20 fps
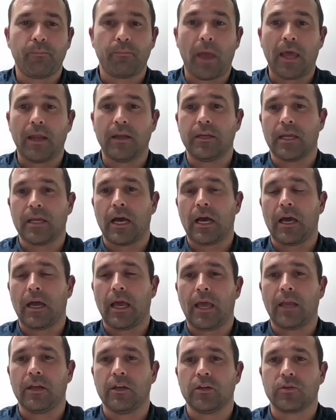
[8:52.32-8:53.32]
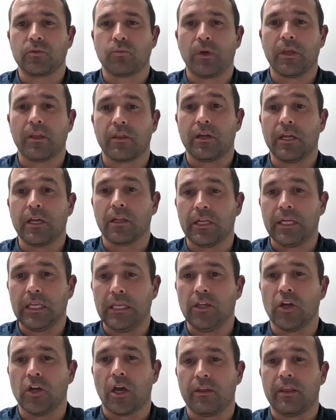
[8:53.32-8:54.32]
And with
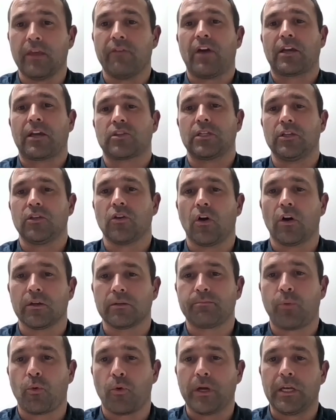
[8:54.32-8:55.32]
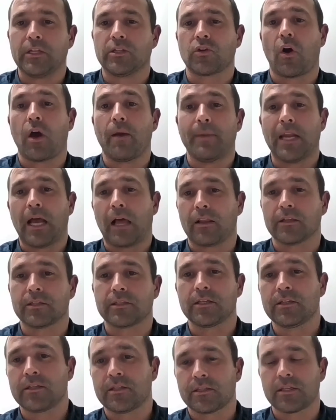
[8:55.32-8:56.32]
Anility, they've actually got point-in-time
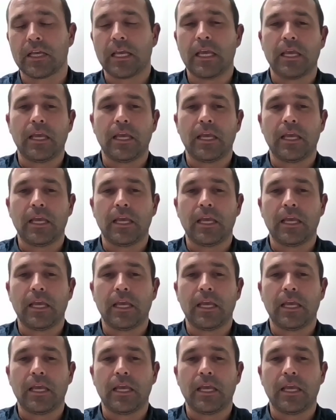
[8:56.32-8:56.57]
analysis.